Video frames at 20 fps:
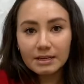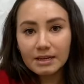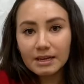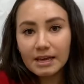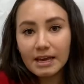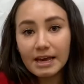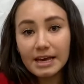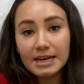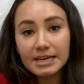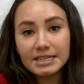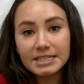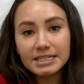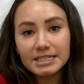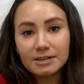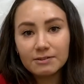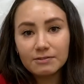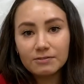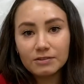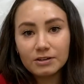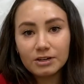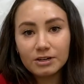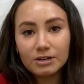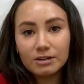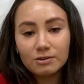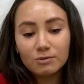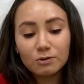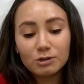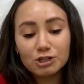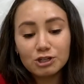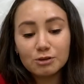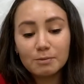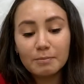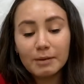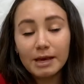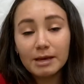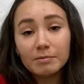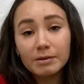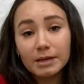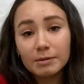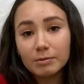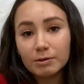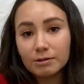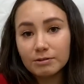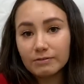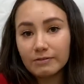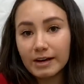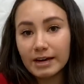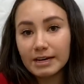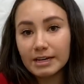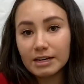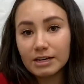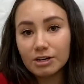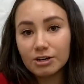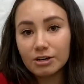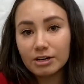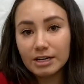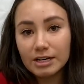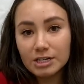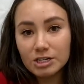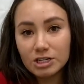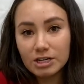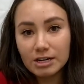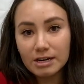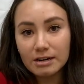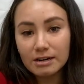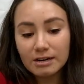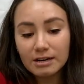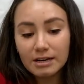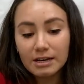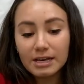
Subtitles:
a sifter, which you may be able to find in your kitchen.